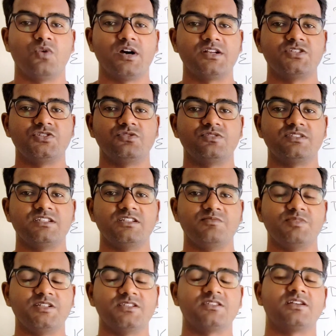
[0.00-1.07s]
Once your
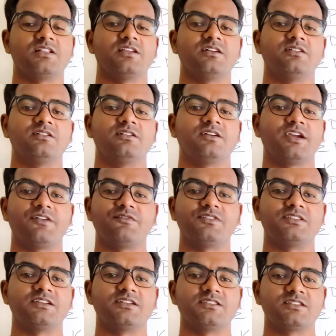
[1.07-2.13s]
CDP is clear,
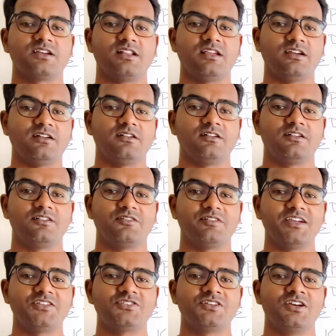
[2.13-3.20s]
everything is clear,
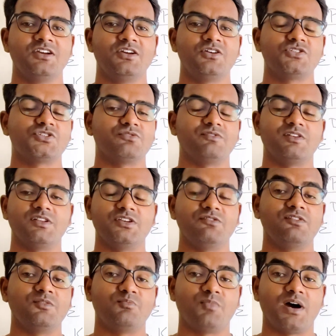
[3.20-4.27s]
right? So
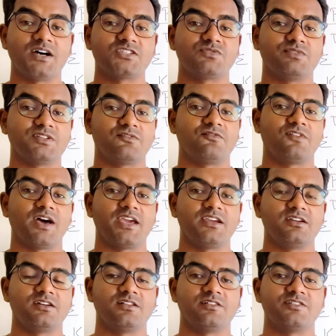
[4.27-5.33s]
you will pass with
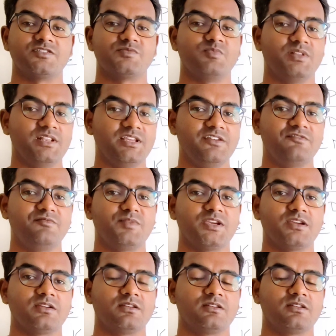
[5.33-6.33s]
flying colors, believe me.